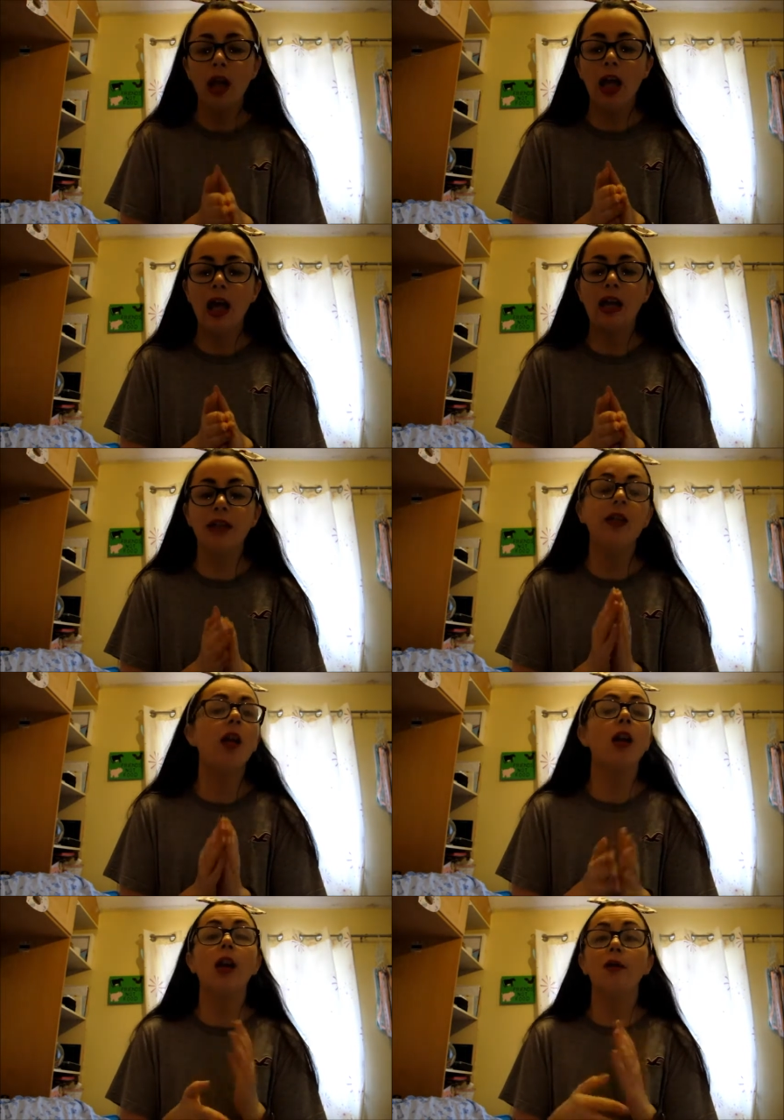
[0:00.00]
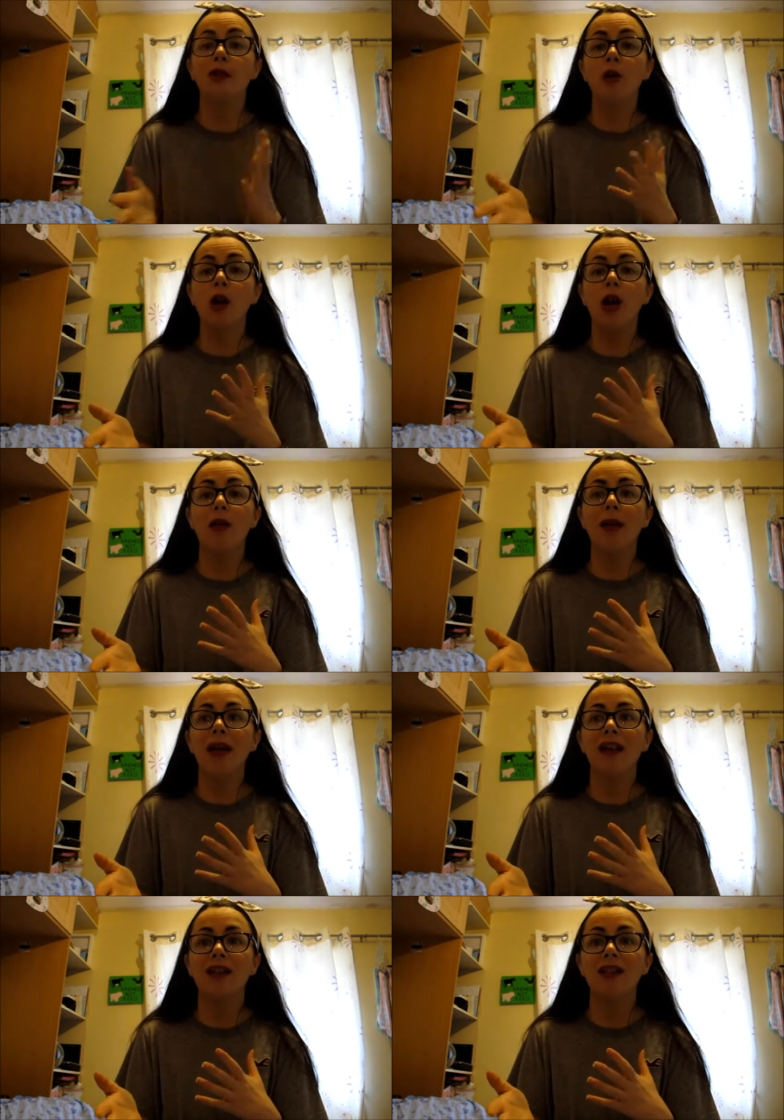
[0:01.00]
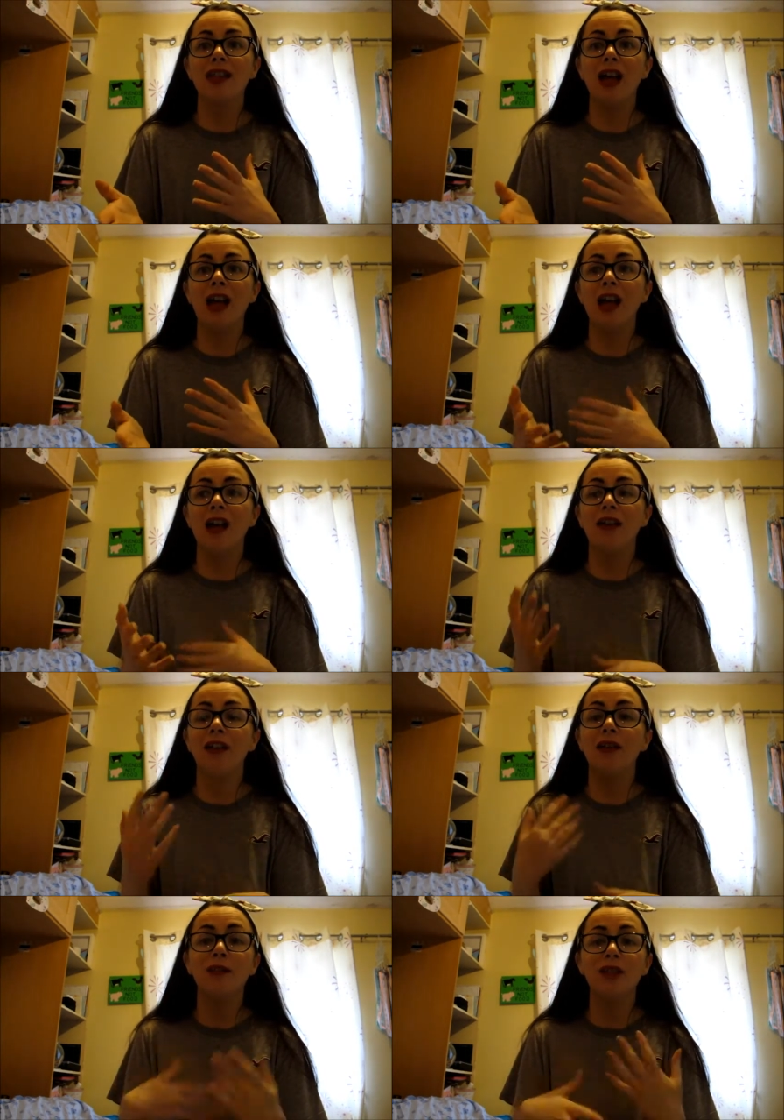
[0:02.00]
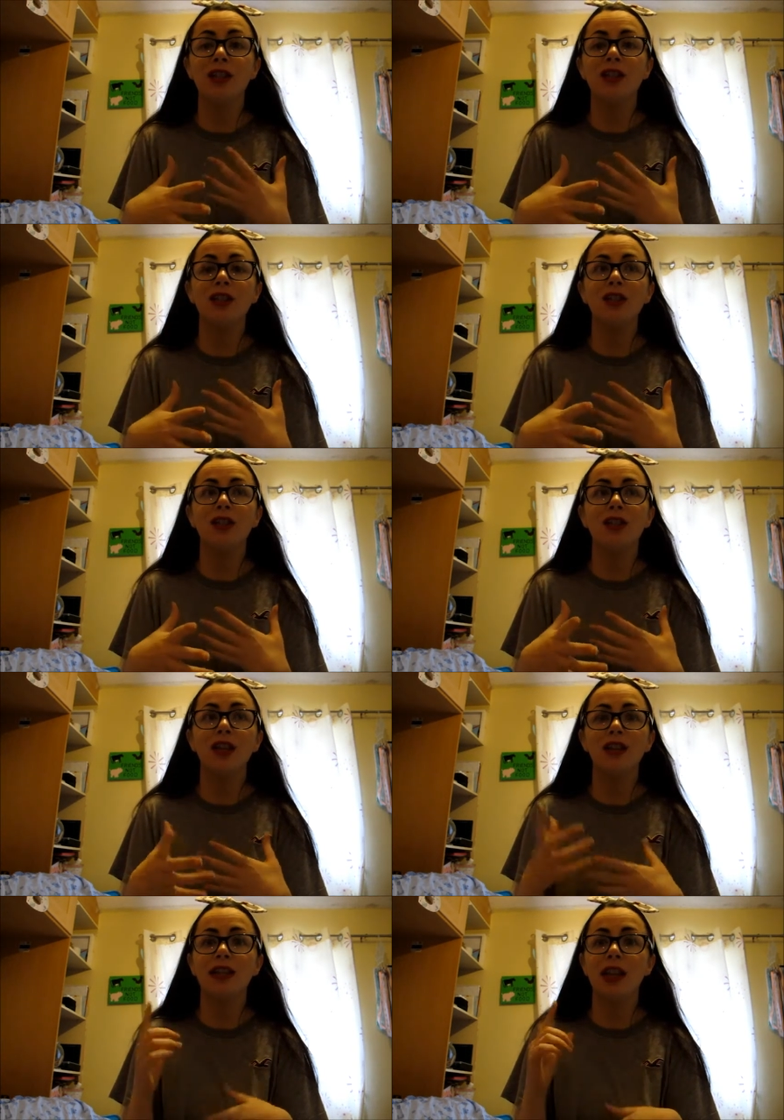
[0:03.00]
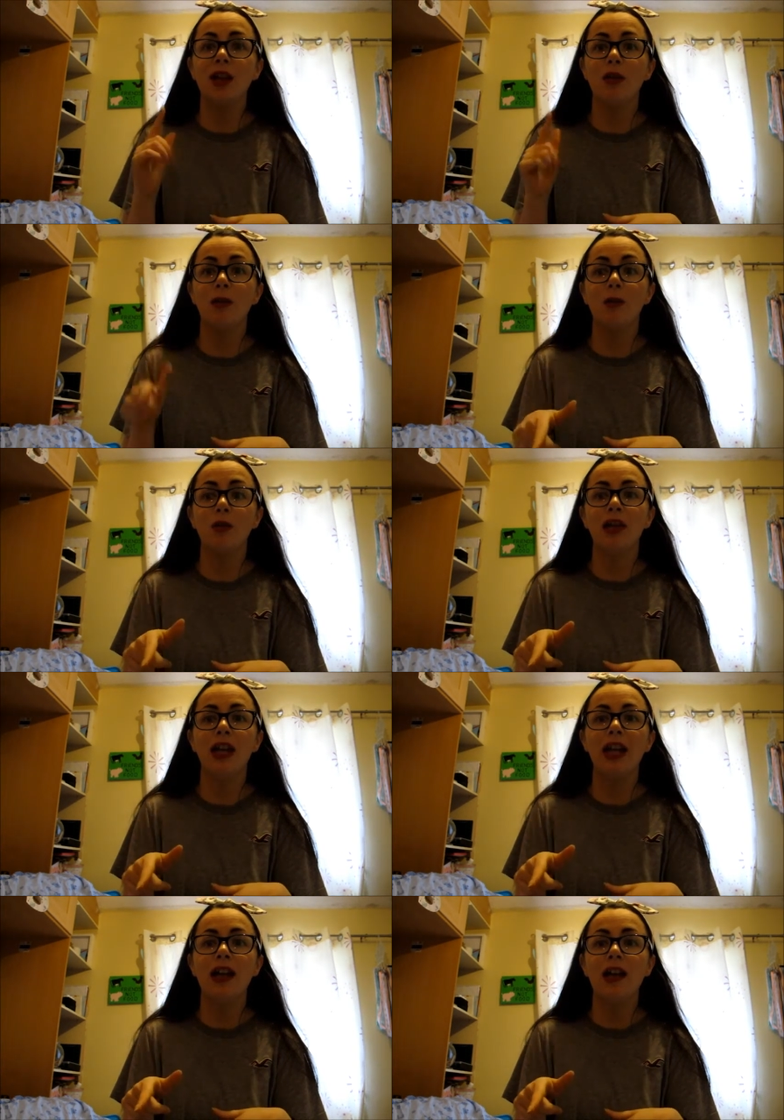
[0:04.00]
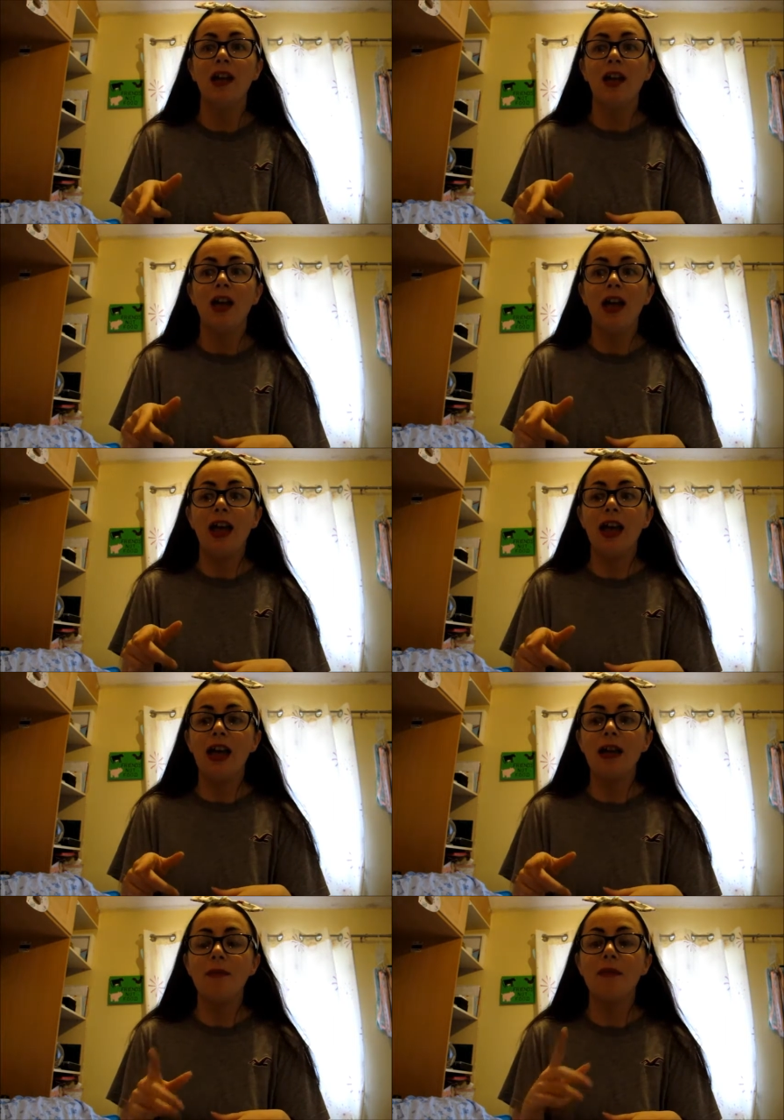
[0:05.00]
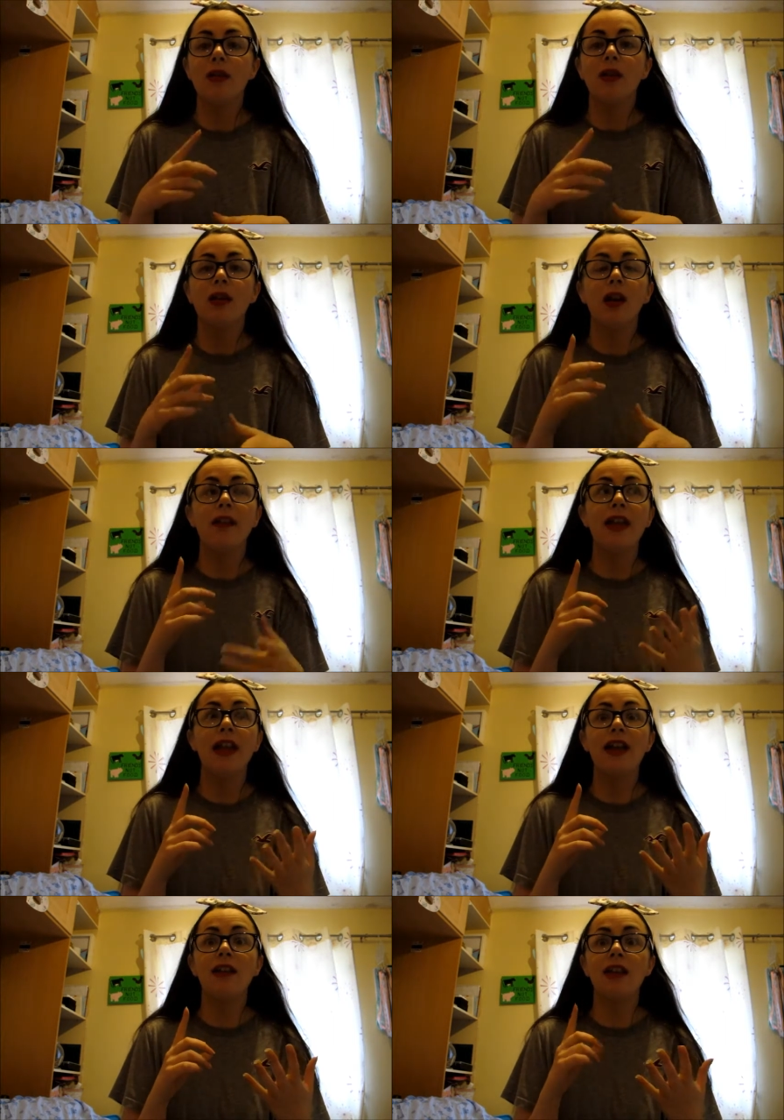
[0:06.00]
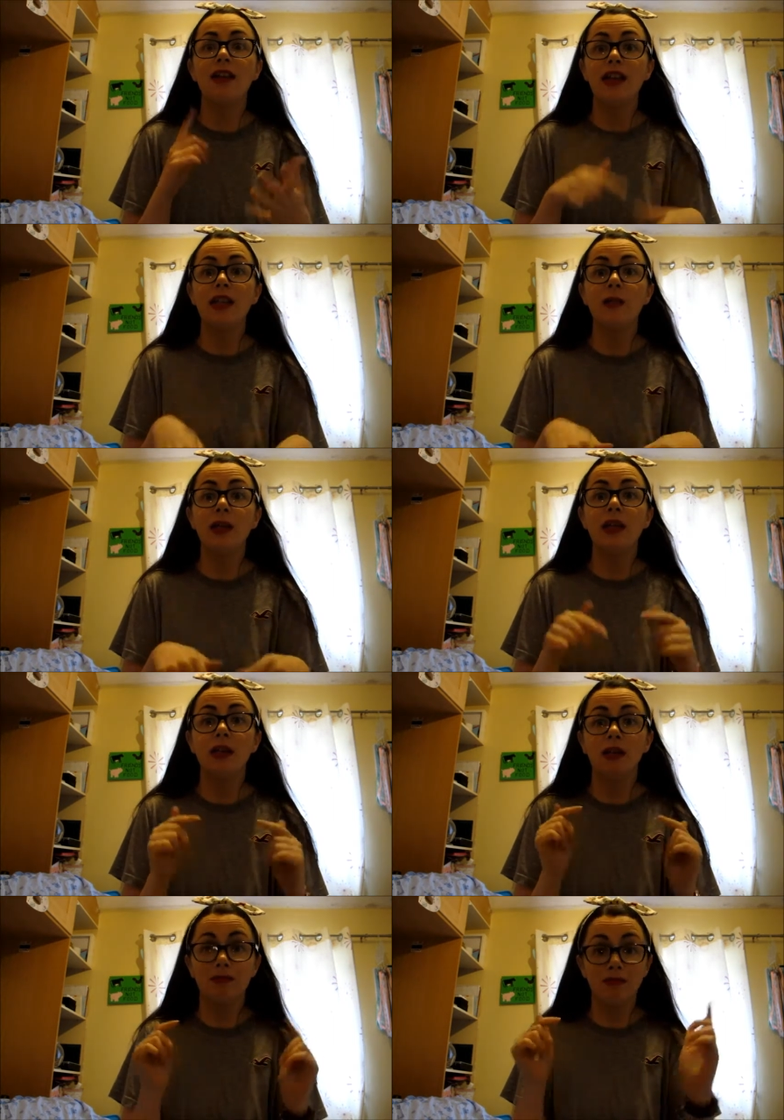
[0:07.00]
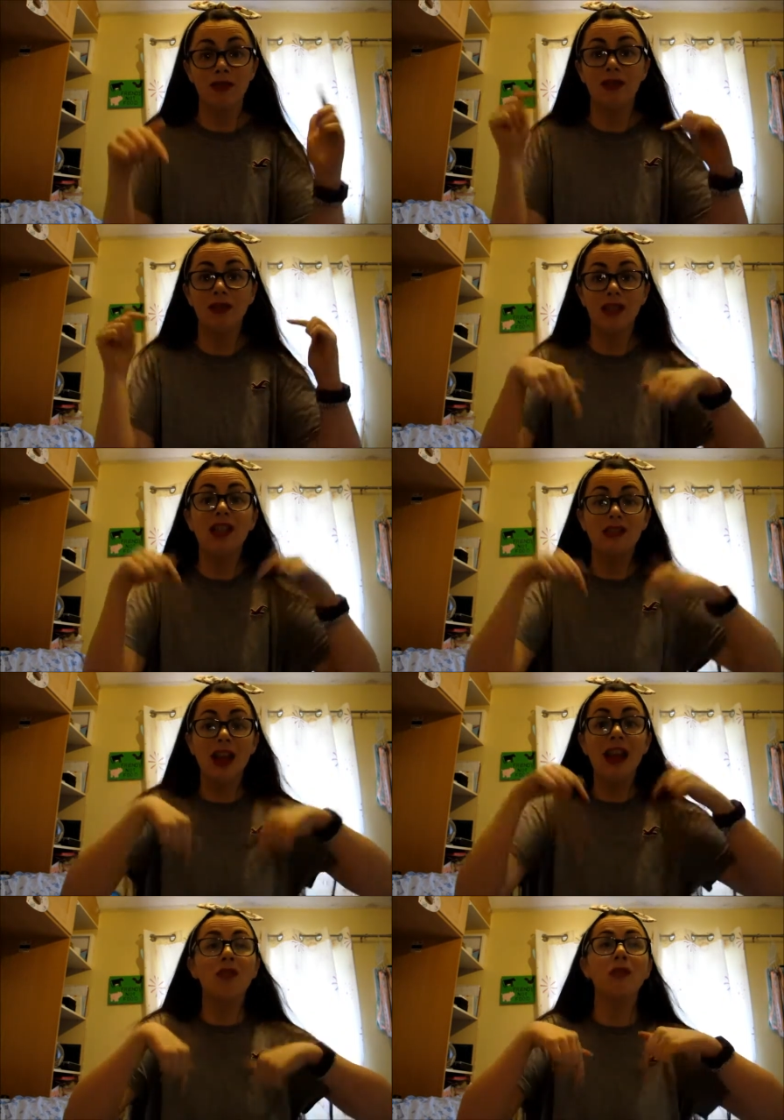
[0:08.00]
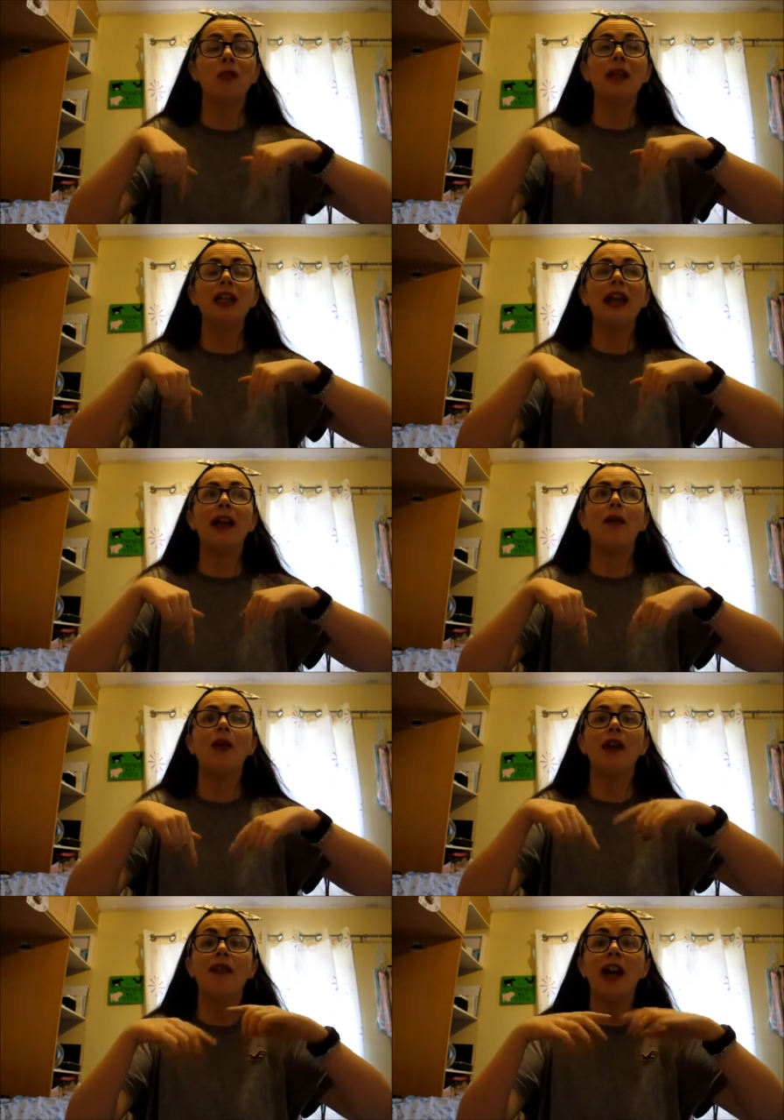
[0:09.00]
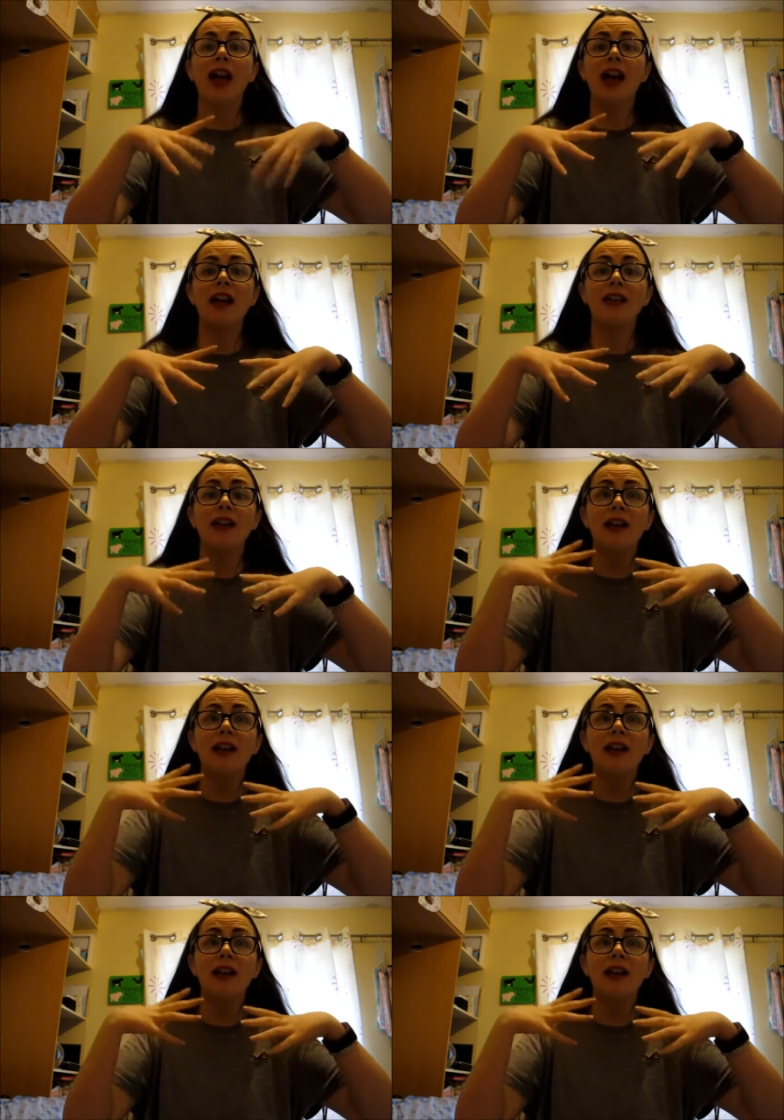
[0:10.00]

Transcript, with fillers: And I got a few callbacks and I finished as I said on the Monday. Um, and then this week, this actual week now, I've had